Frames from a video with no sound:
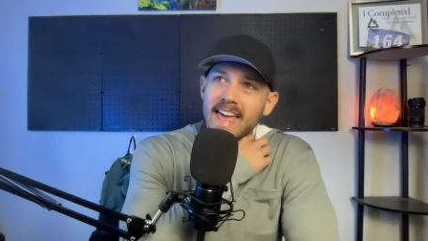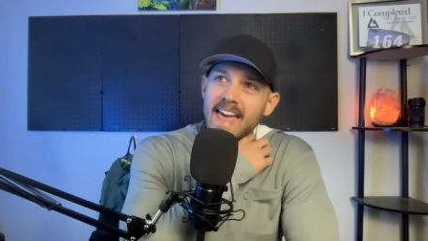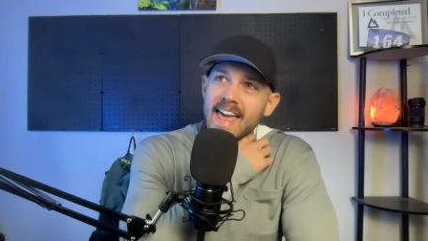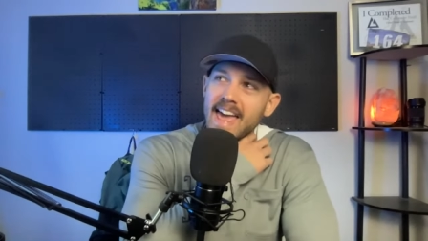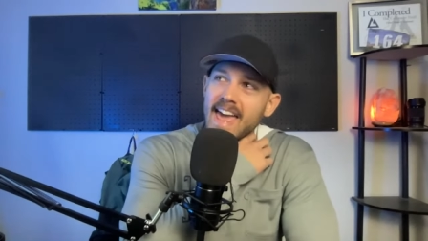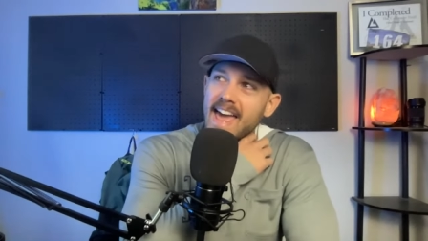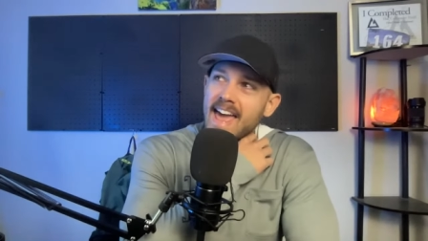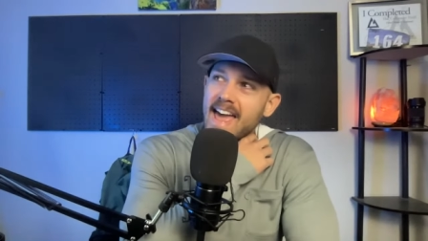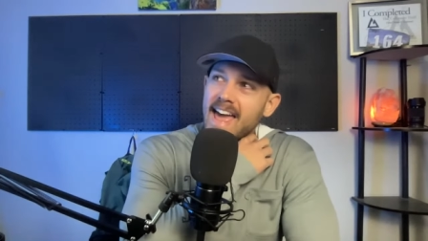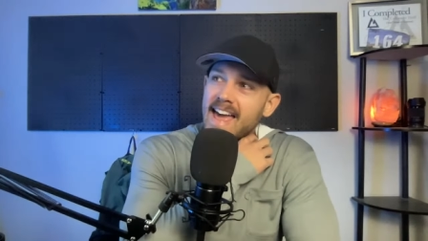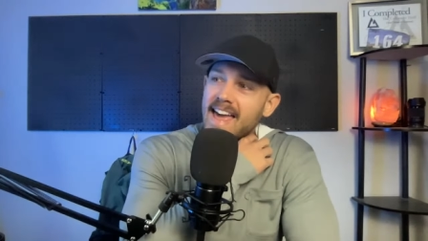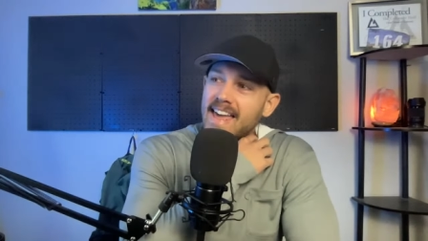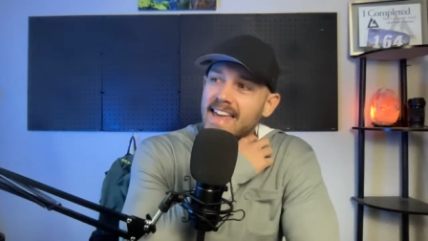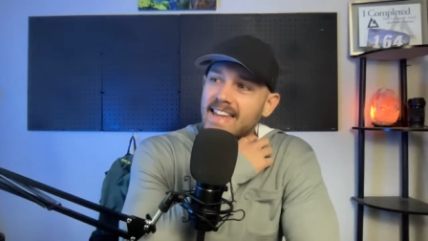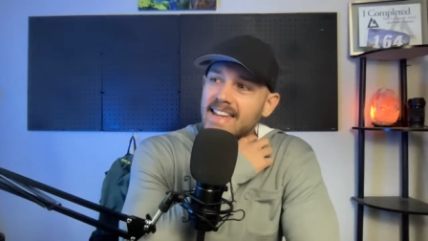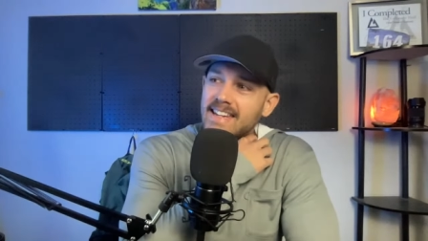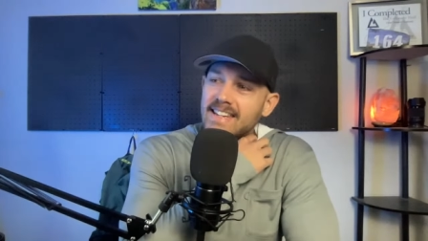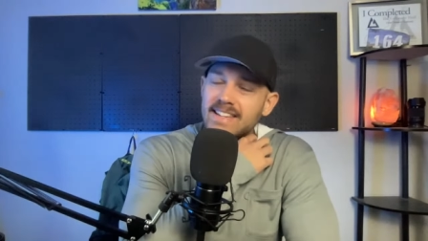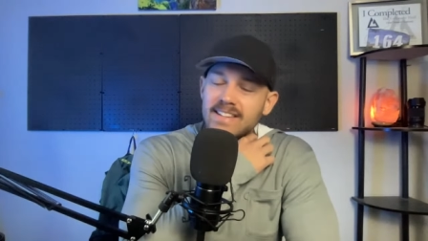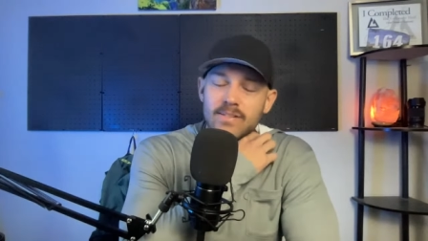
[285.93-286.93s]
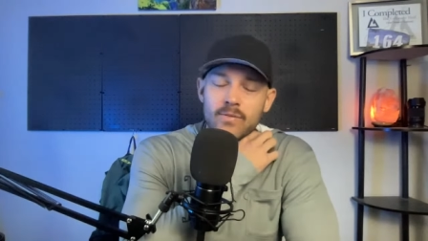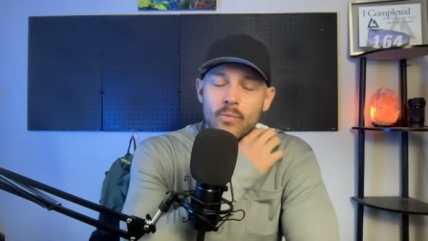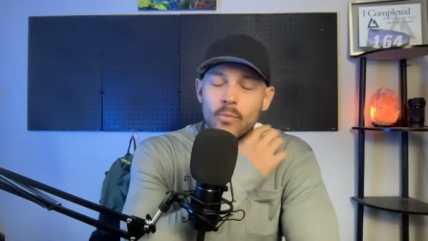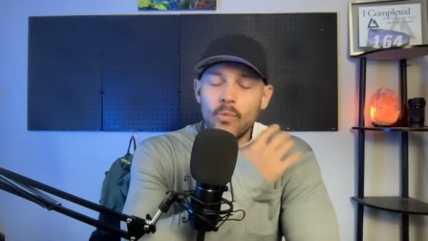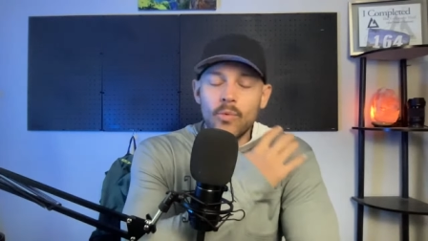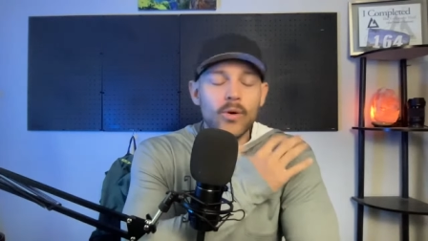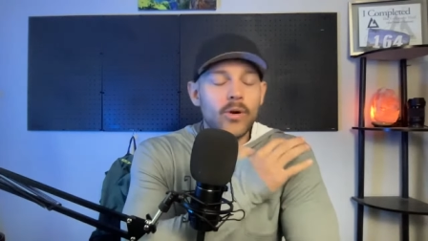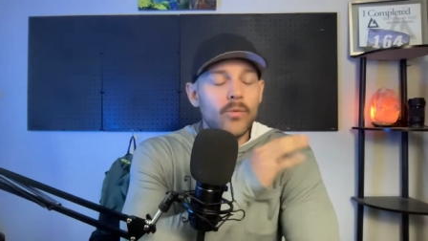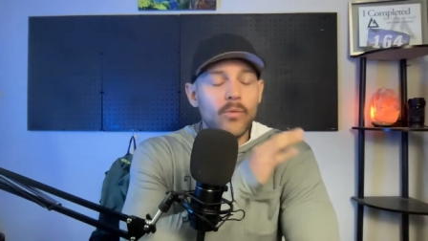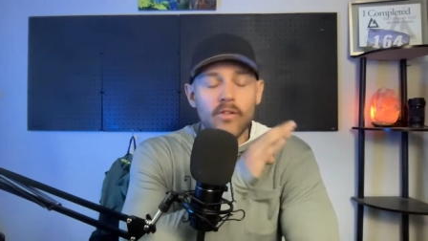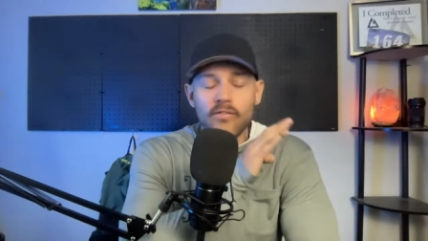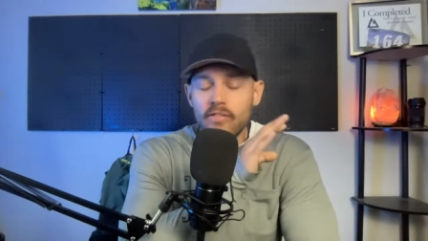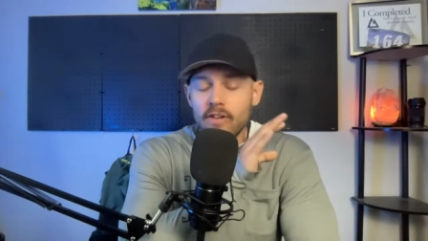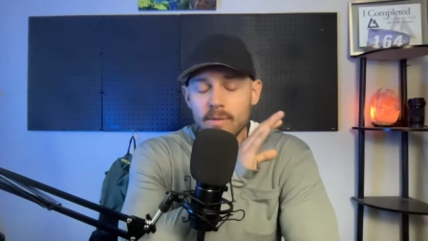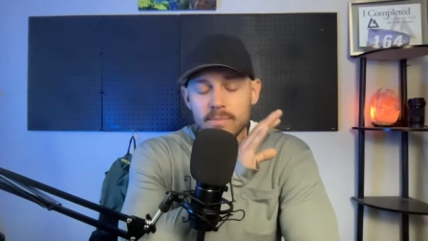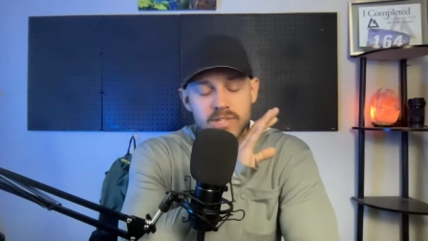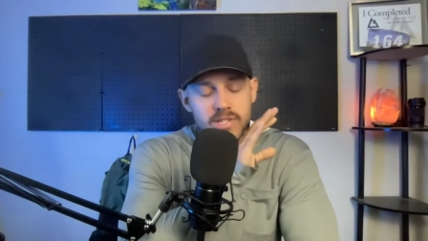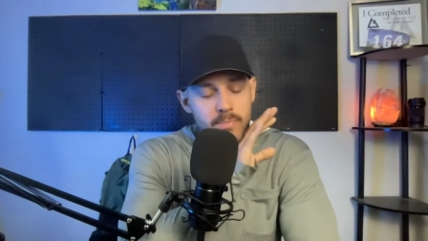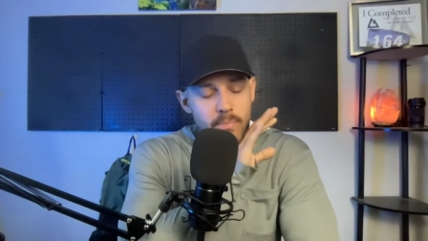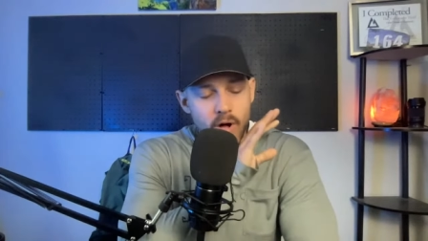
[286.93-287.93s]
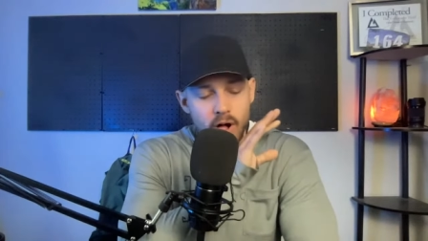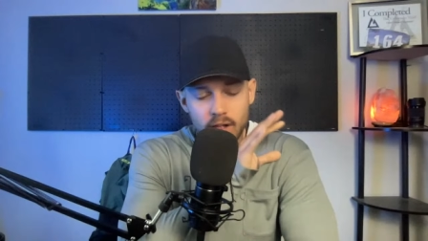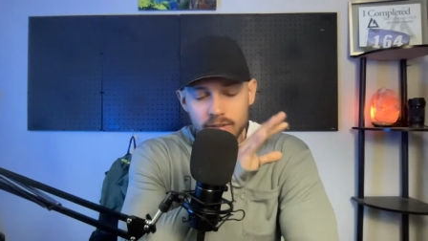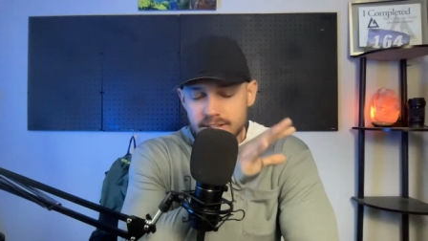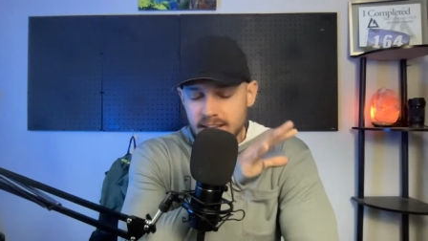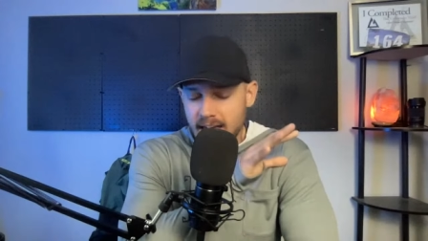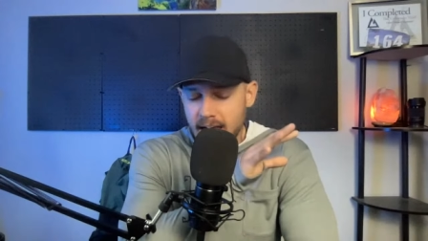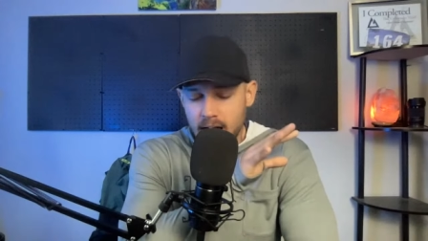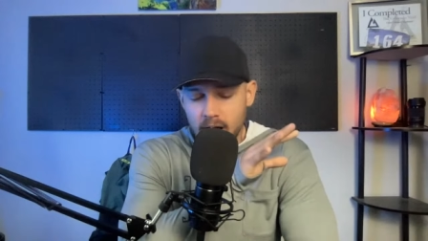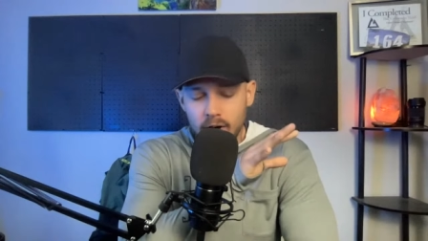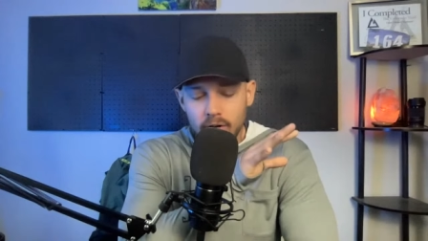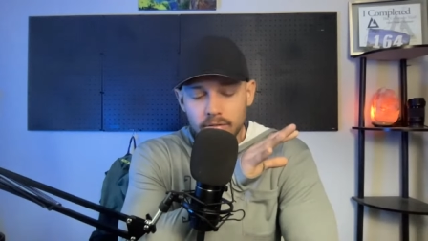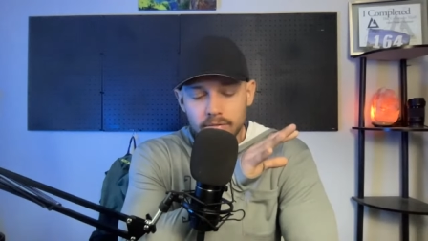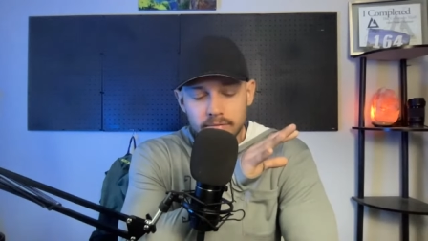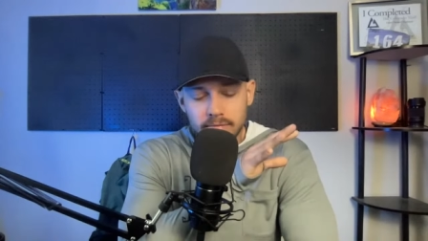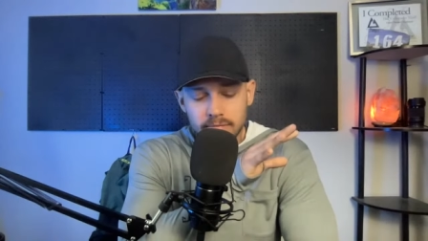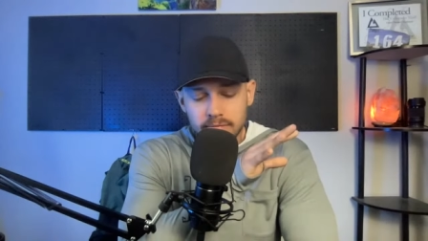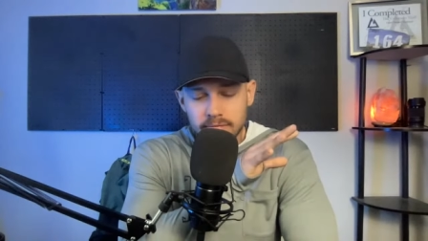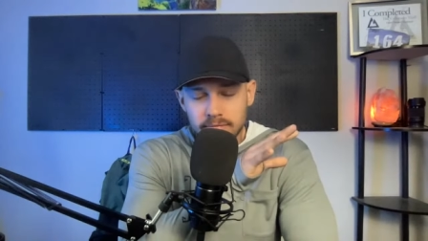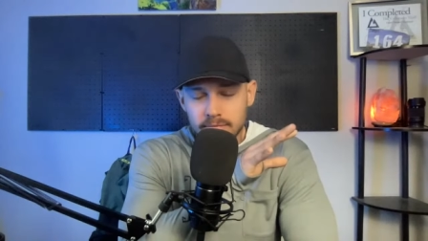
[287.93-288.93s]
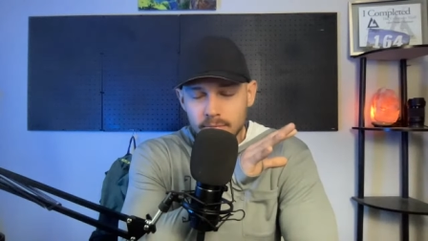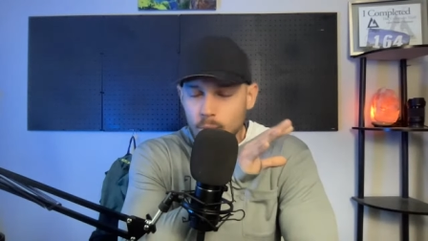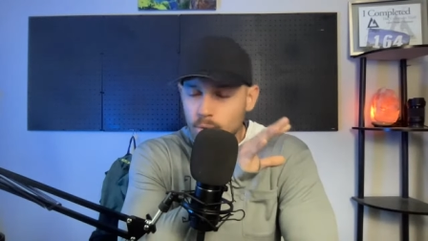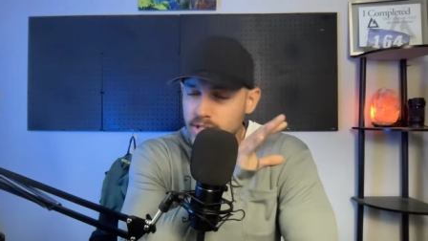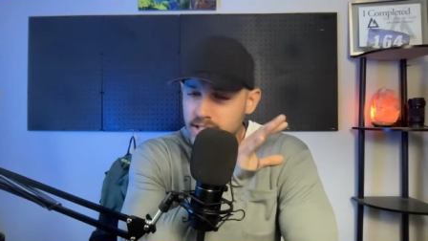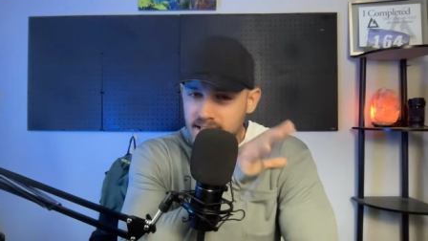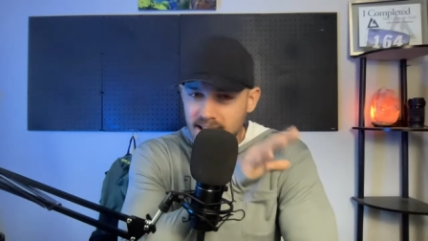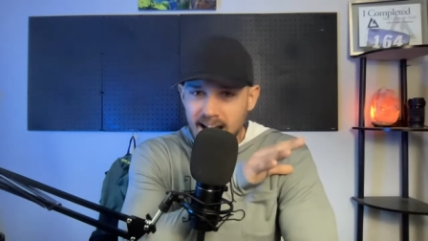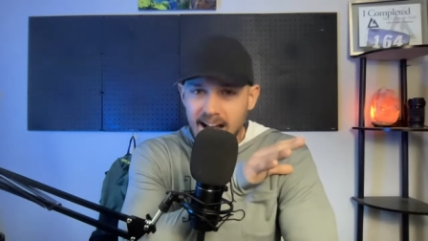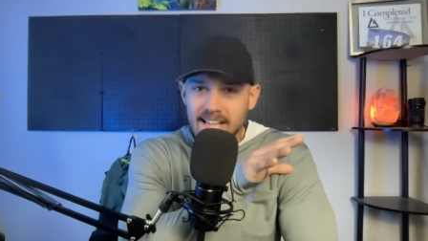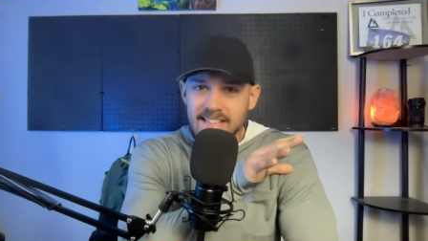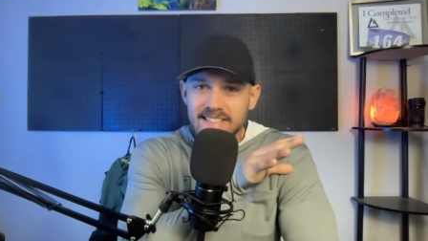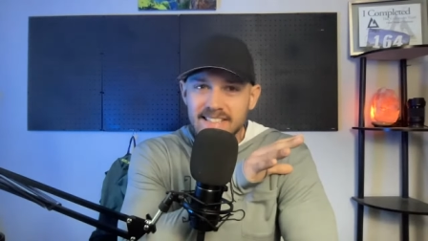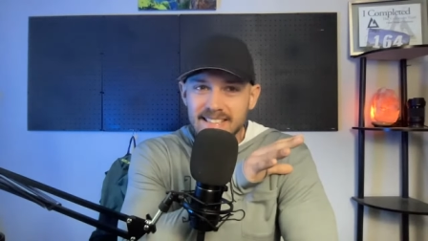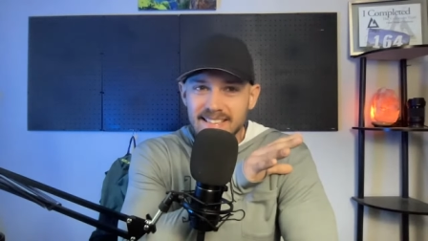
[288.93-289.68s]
and we're, we're from small town, Wisconsin.